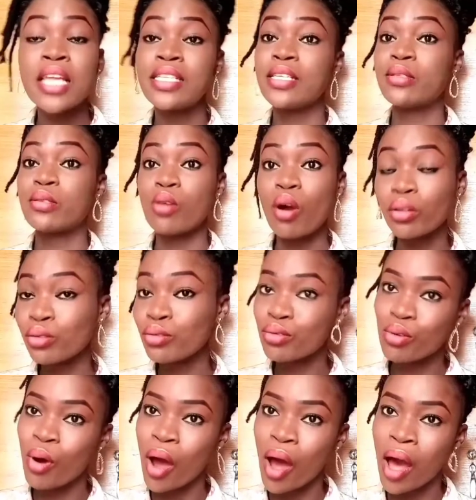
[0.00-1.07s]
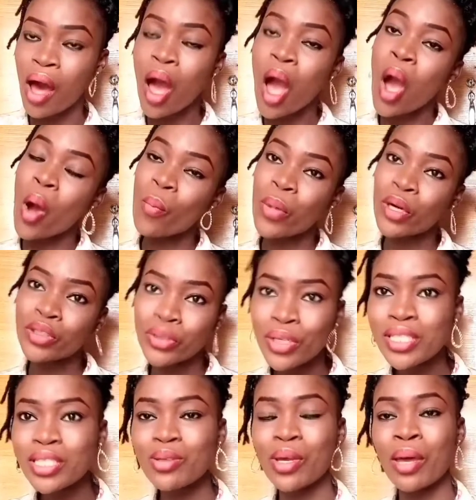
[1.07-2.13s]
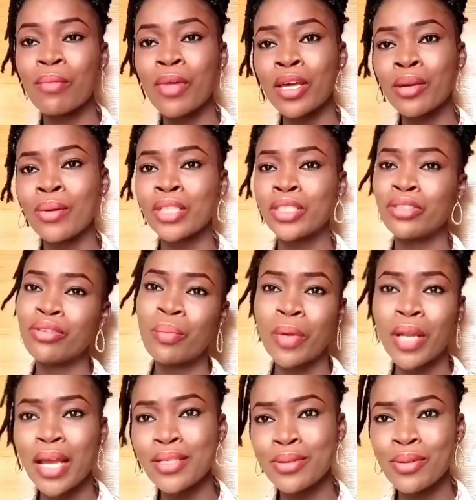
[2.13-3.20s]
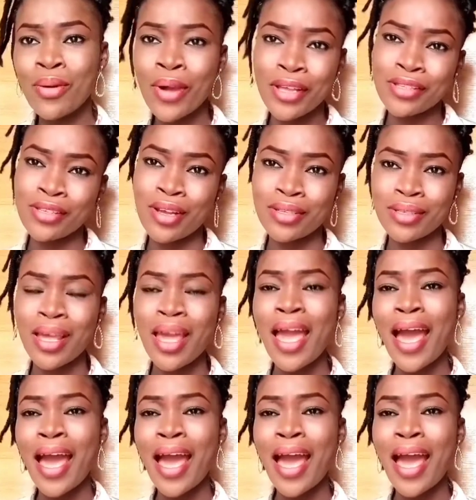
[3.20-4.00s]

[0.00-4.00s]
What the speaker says: They talked to her. But trust Toke Makinwa, she replies no haters.